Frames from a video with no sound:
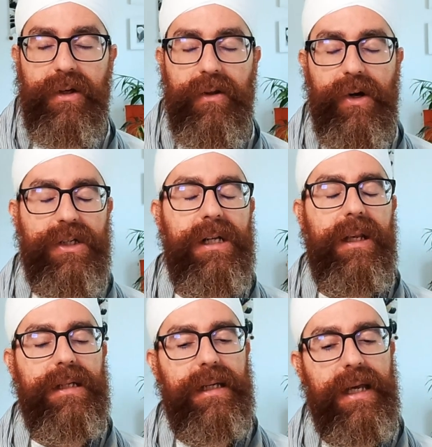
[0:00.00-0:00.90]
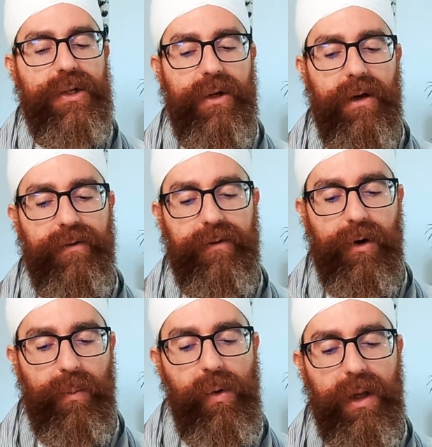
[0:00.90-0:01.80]
the original translation of
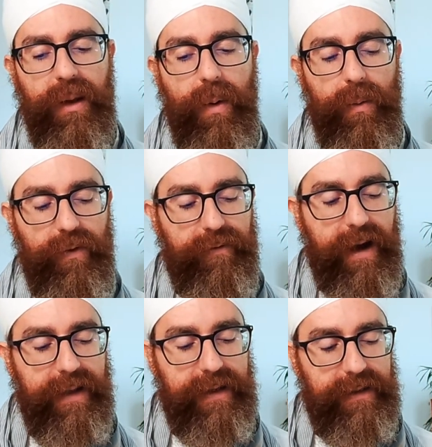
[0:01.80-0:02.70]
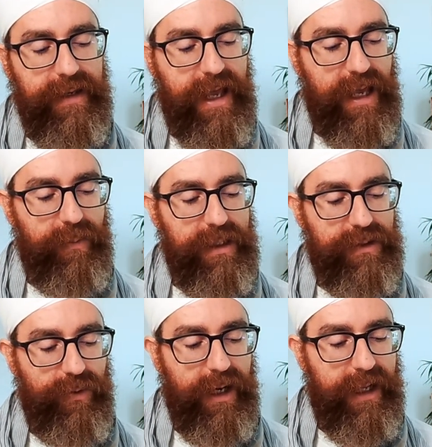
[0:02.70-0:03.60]
Gurumukhi, we would find that name
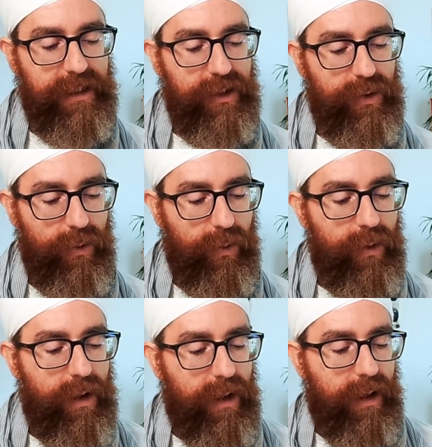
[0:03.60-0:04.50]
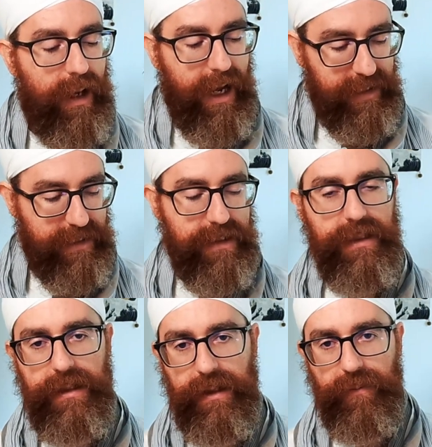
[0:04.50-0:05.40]
is related to
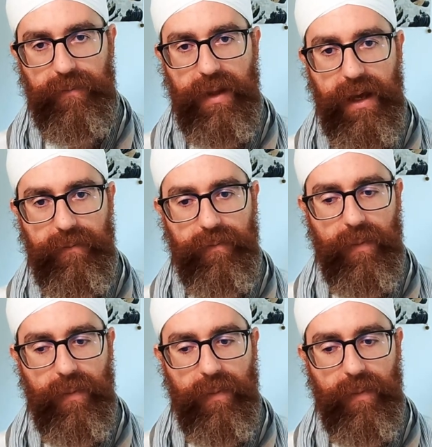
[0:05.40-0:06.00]
identity. Yeah,